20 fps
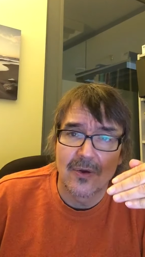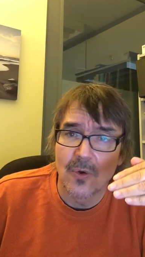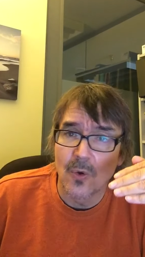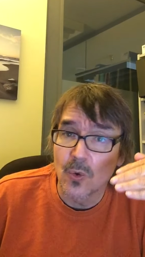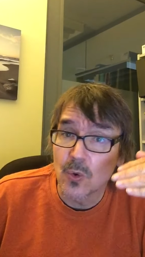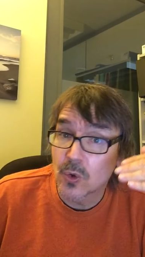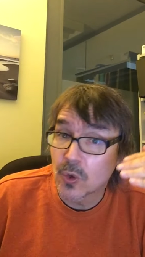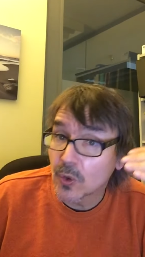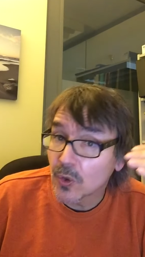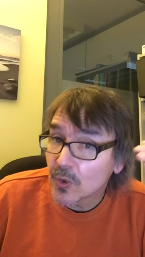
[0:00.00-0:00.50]

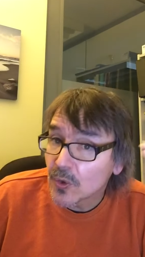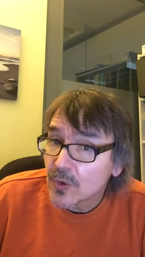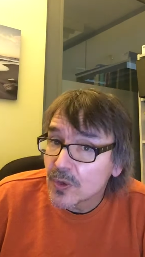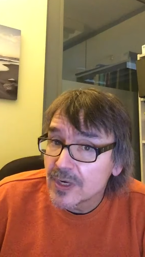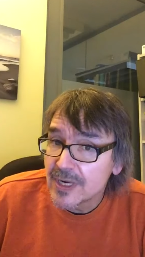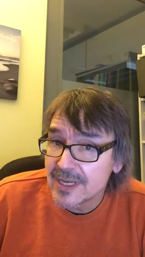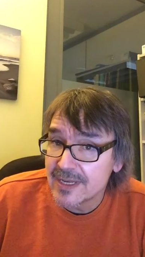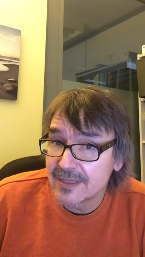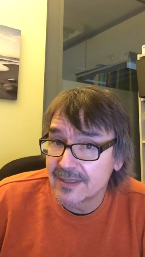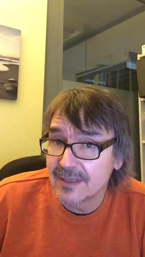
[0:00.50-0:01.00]

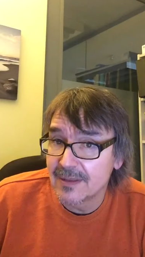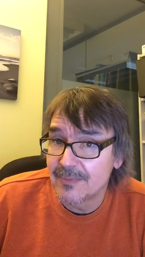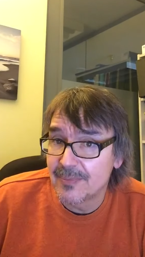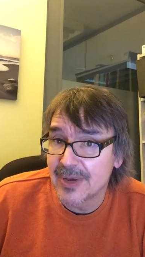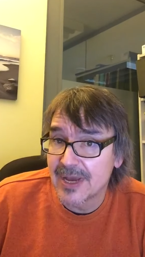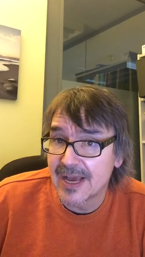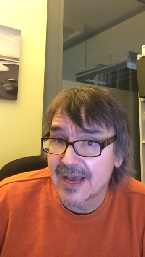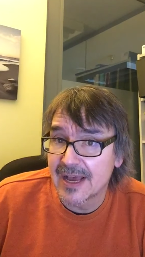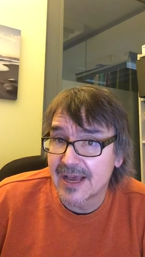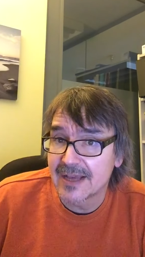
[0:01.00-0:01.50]
occurred in the
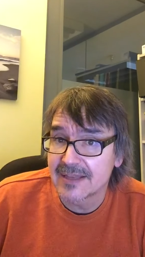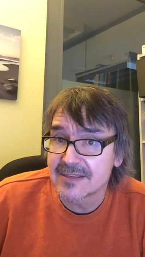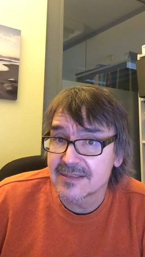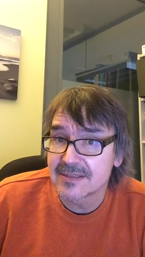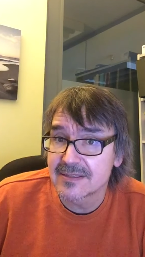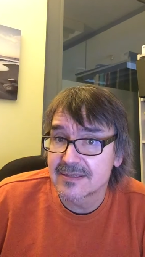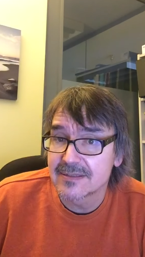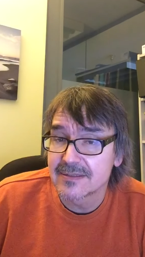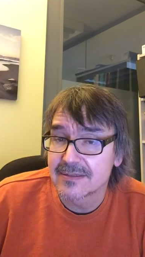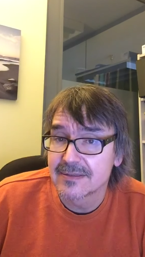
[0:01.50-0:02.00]

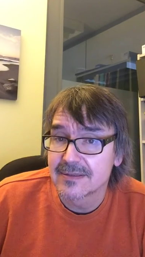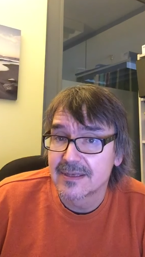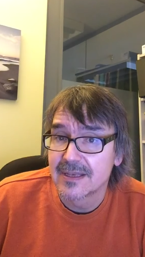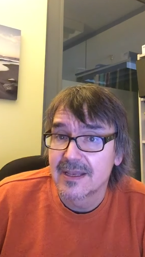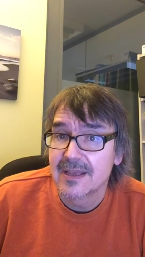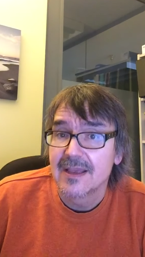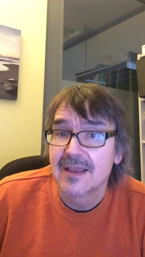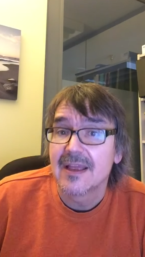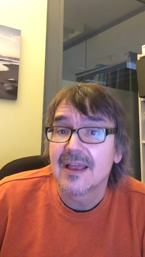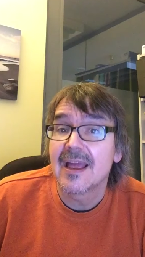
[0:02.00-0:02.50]
past
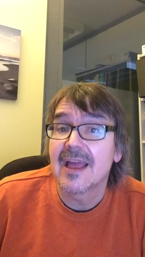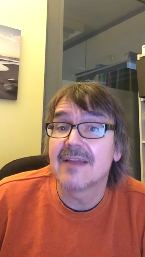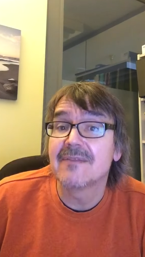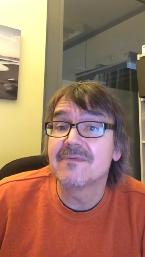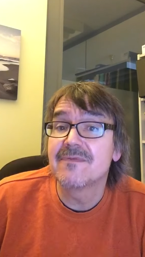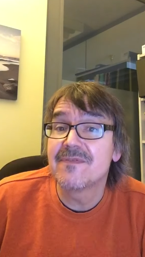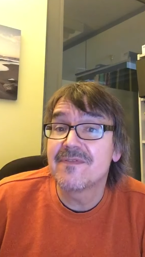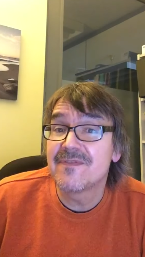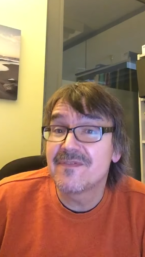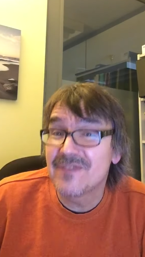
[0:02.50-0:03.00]

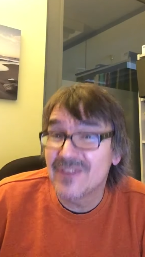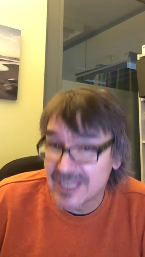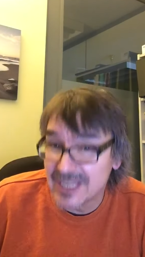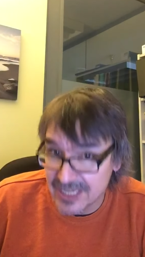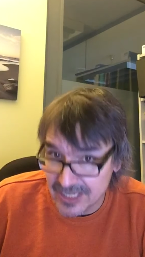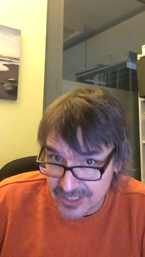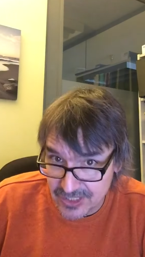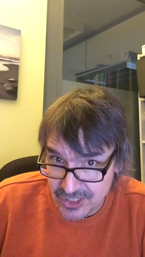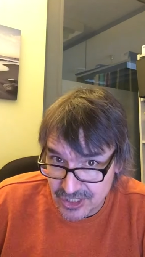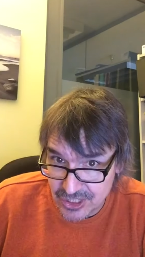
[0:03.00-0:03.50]
and
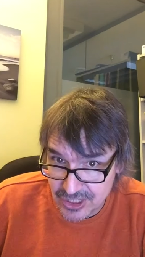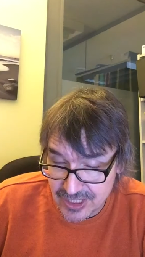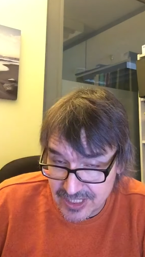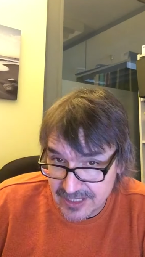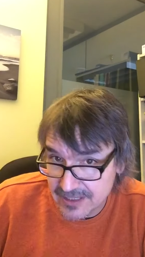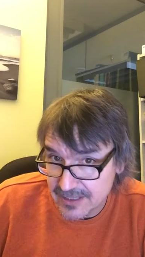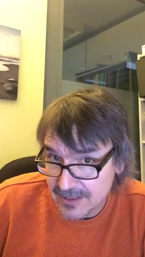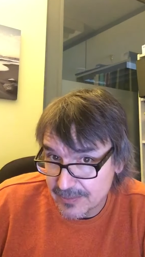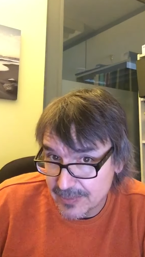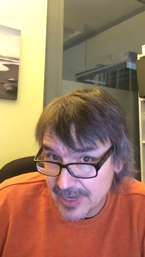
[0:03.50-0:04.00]
finished
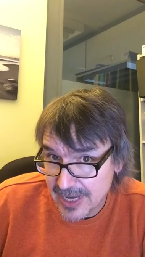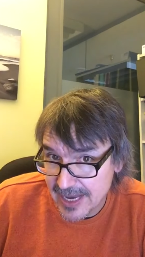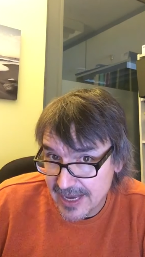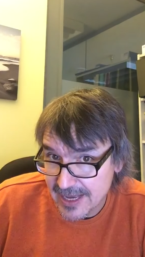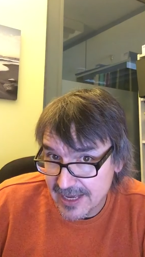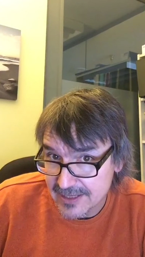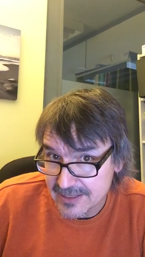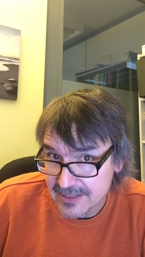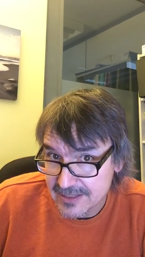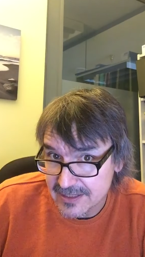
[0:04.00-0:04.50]
in the
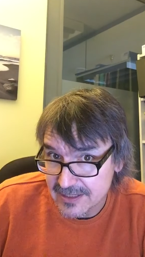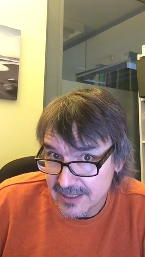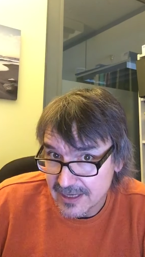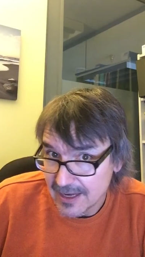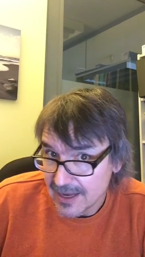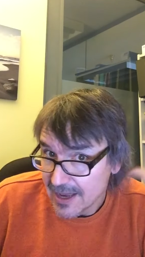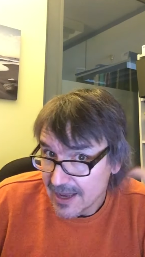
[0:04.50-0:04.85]
past.